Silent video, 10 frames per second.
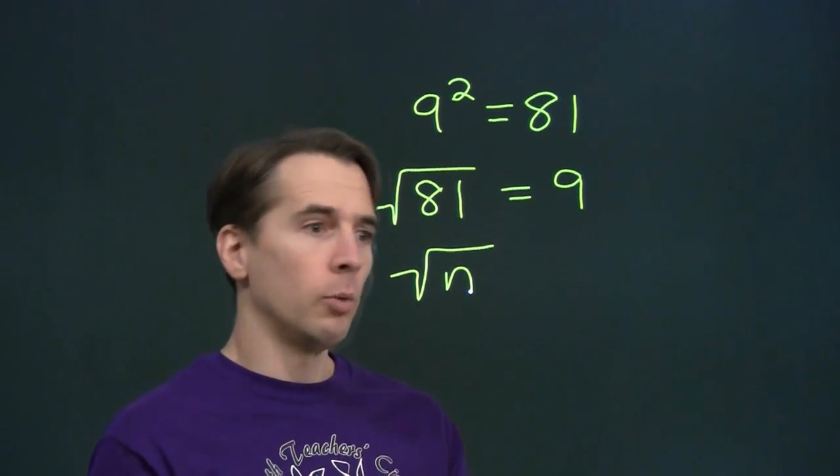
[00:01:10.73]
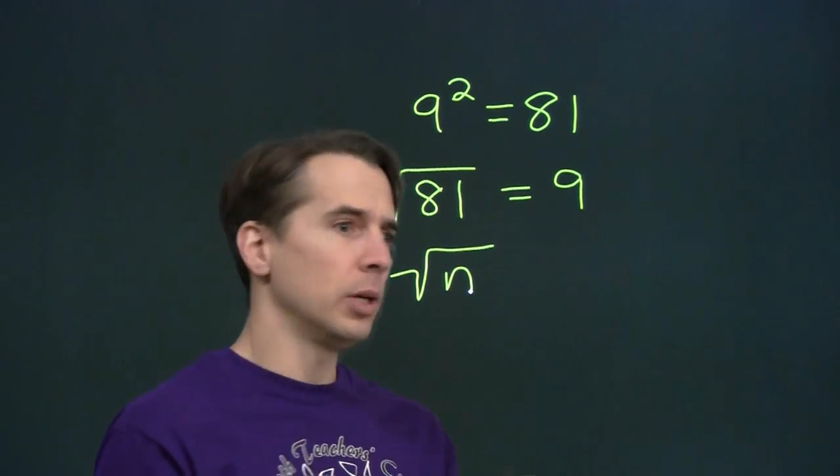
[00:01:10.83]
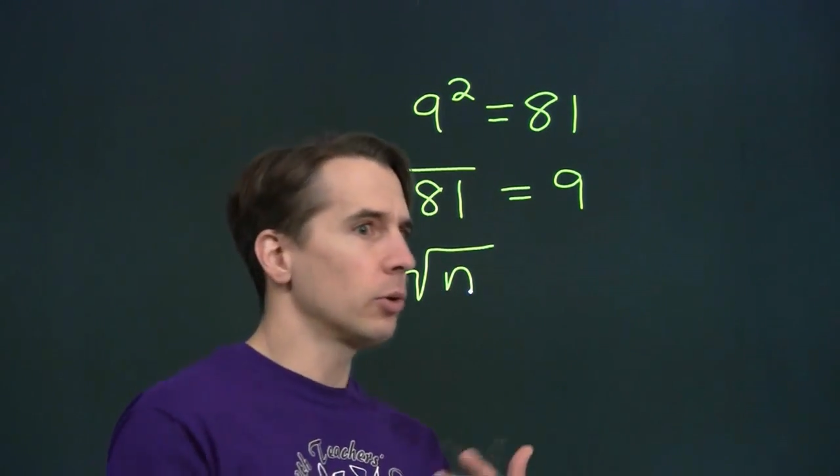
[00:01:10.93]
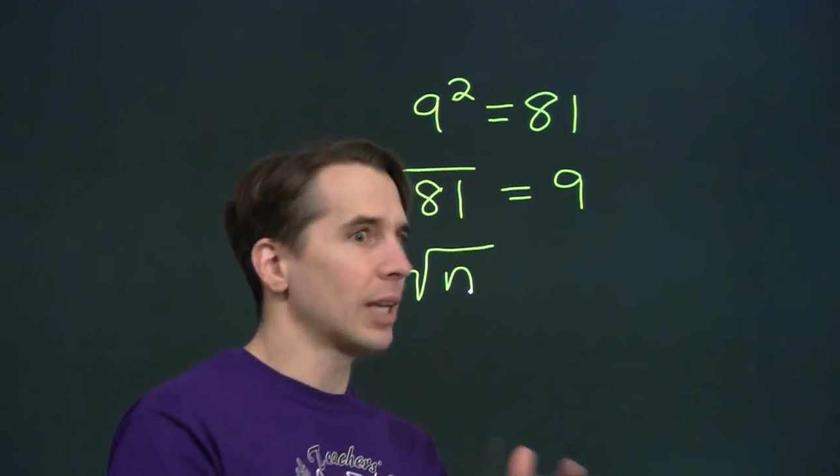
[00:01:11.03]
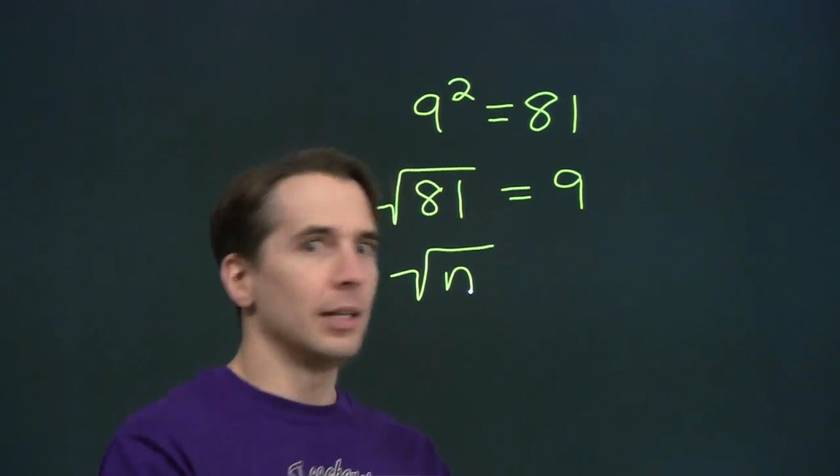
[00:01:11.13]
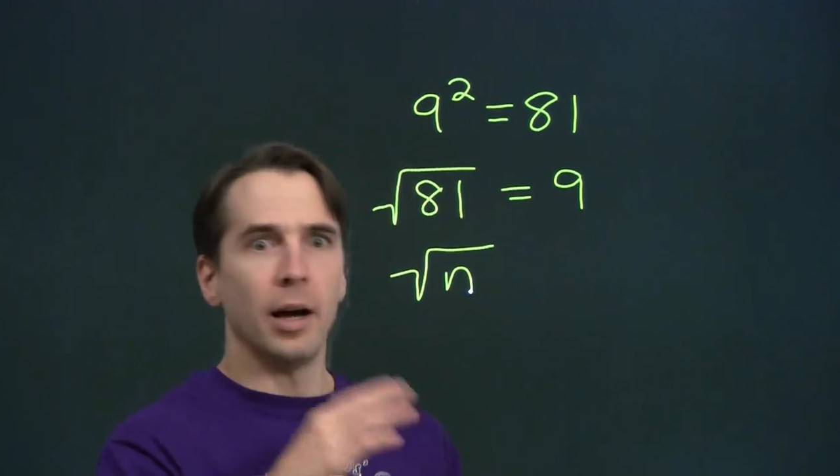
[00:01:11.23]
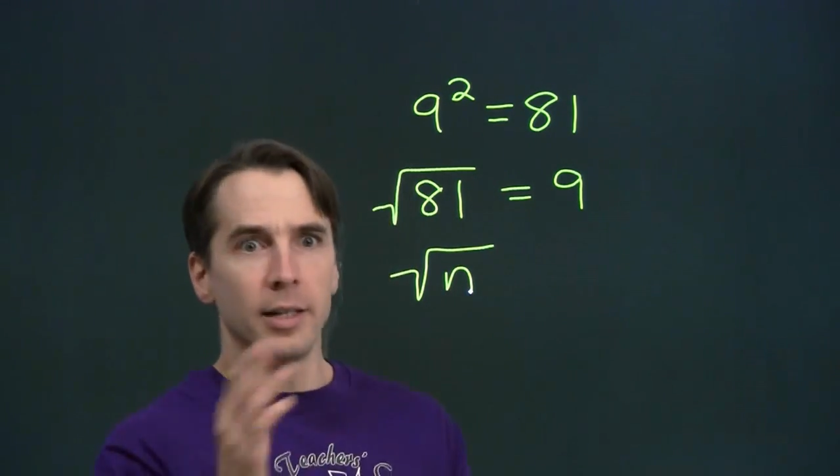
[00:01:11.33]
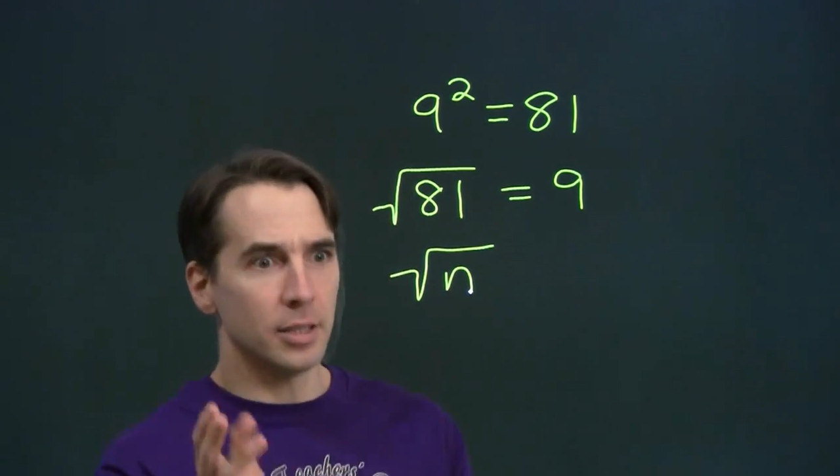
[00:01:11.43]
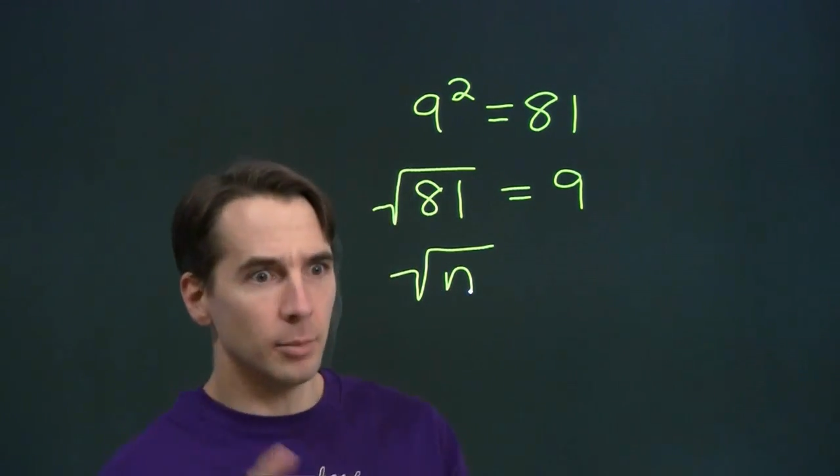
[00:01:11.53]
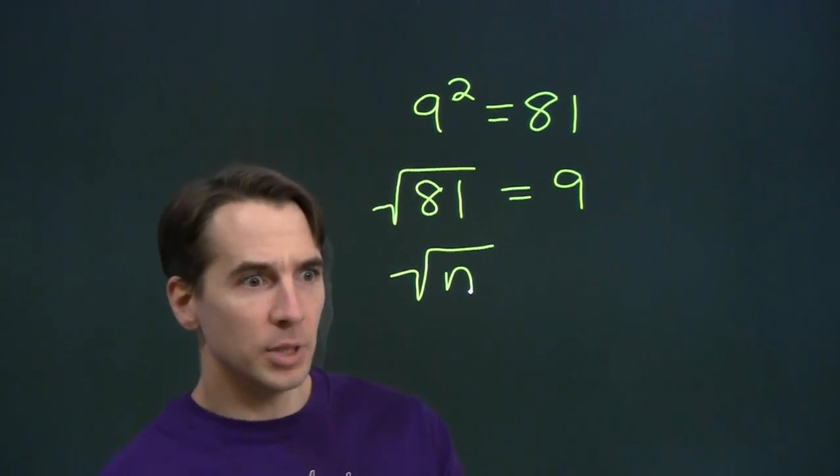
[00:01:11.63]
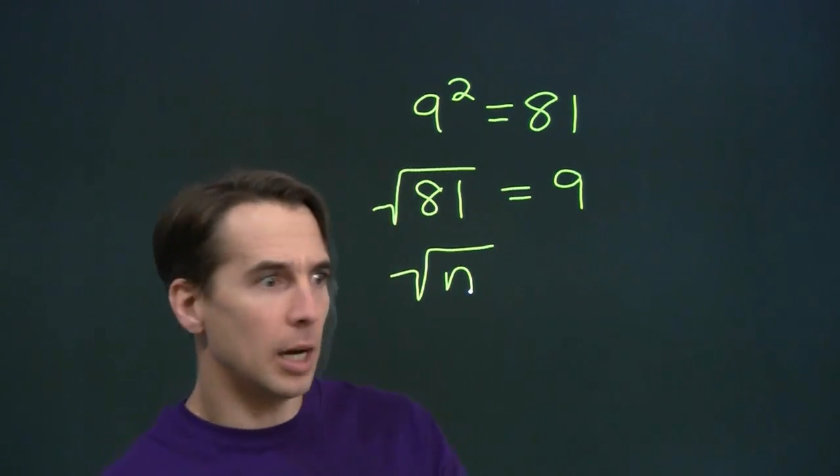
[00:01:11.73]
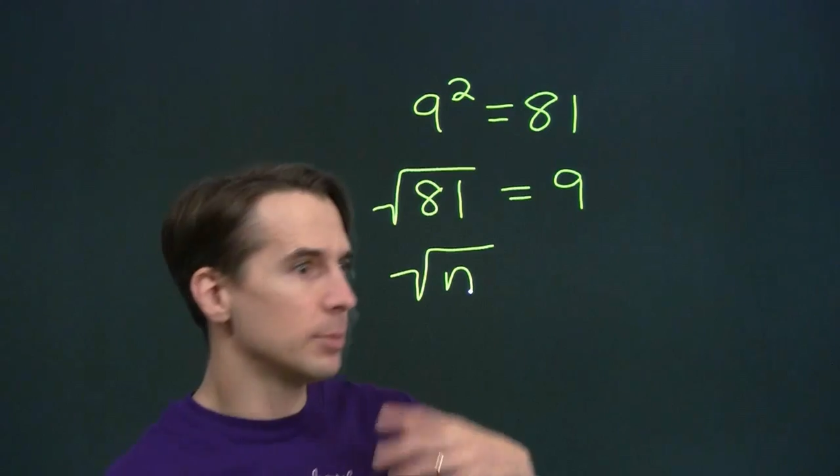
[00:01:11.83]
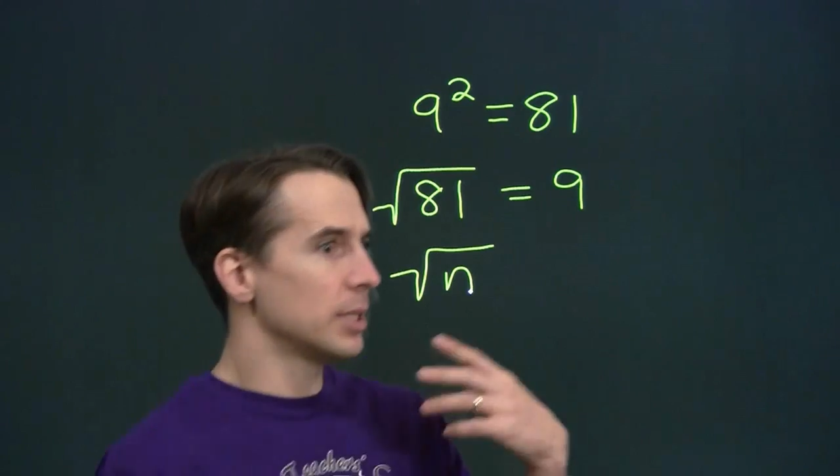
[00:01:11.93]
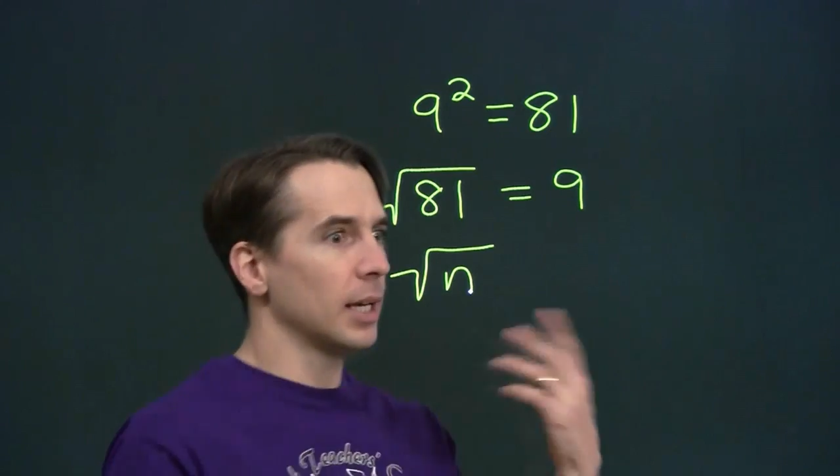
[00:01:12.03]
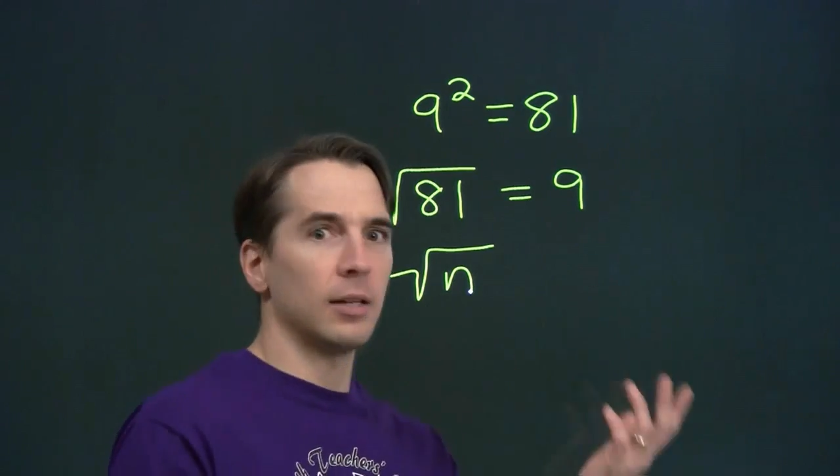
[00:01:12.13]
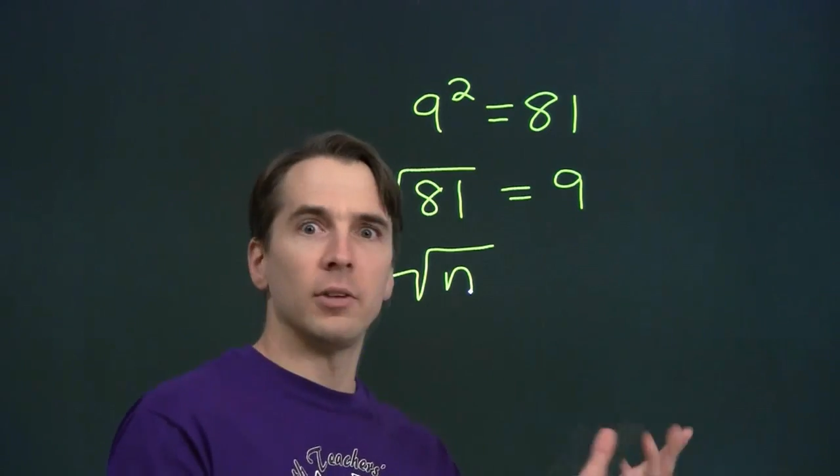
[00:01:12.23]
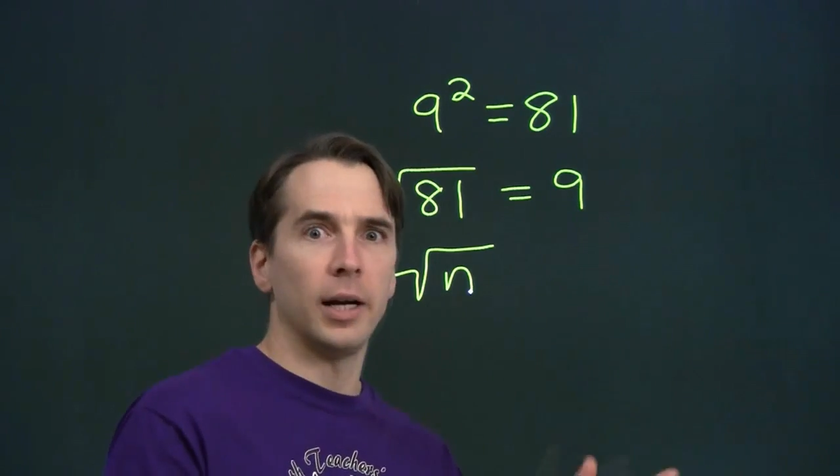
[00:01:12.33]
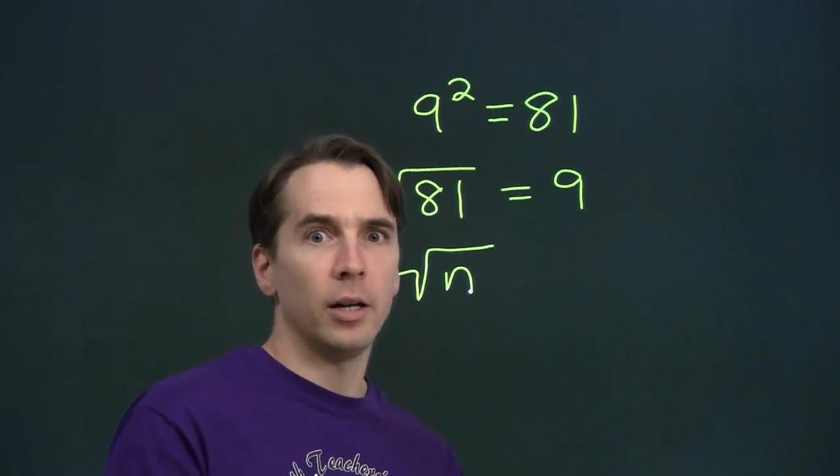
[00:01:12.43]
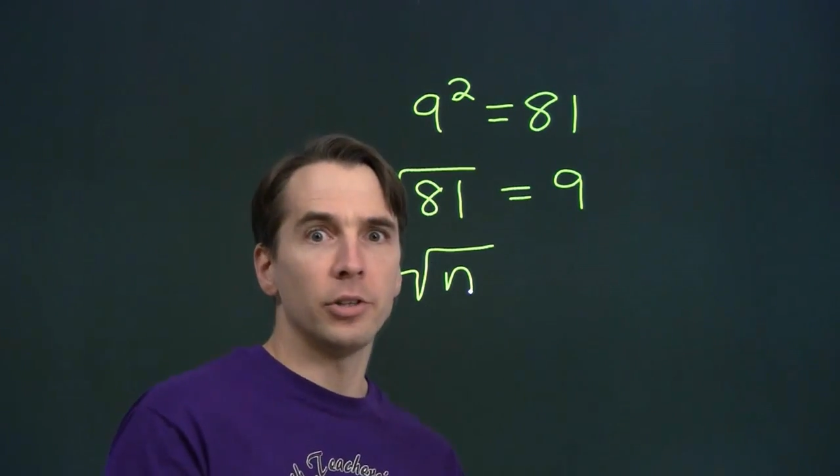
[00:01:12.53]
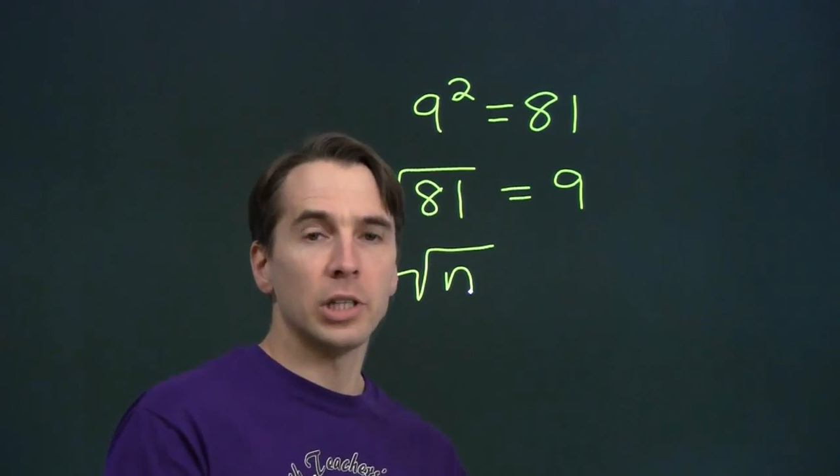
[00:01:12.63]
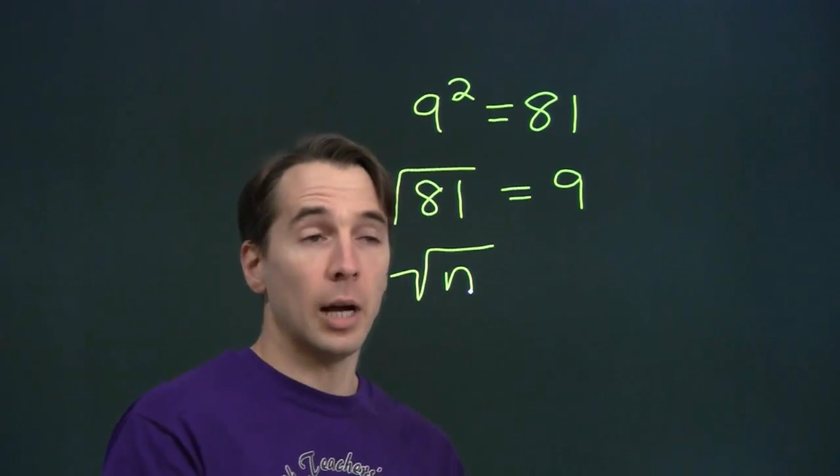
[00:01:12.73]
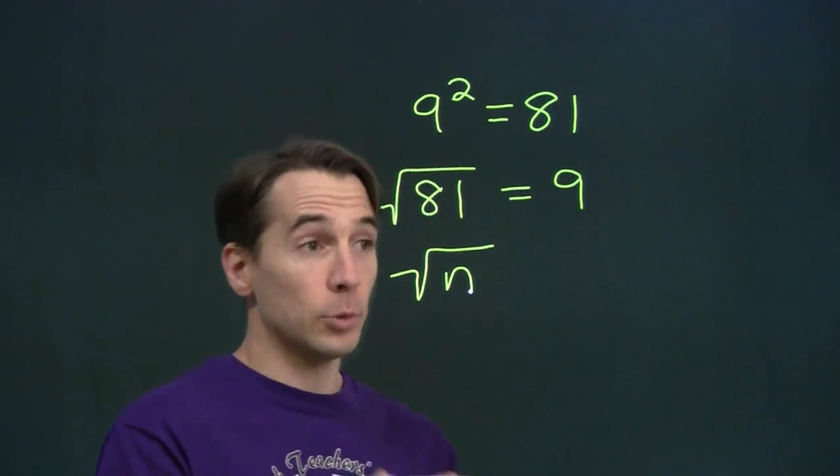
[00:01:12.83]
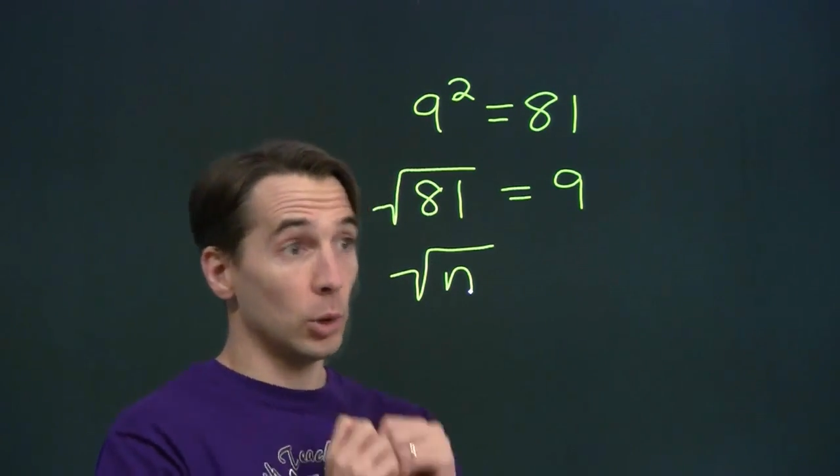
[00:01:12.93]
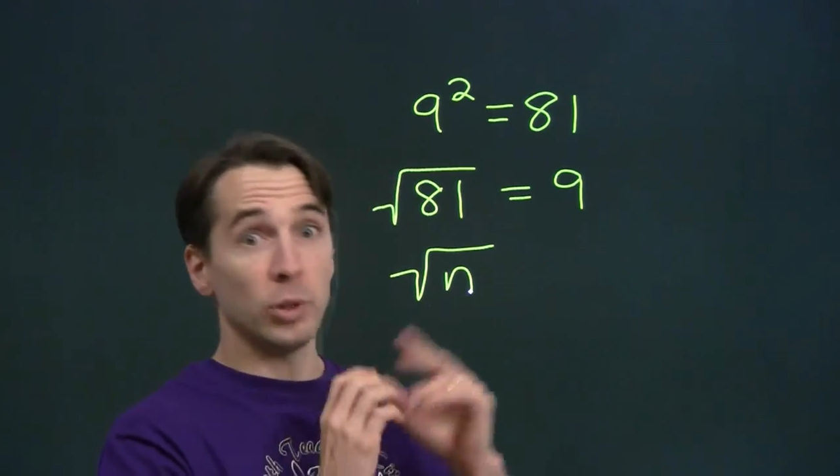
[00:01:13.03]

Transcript: We don't get 9 sometimes and negative 9 other times.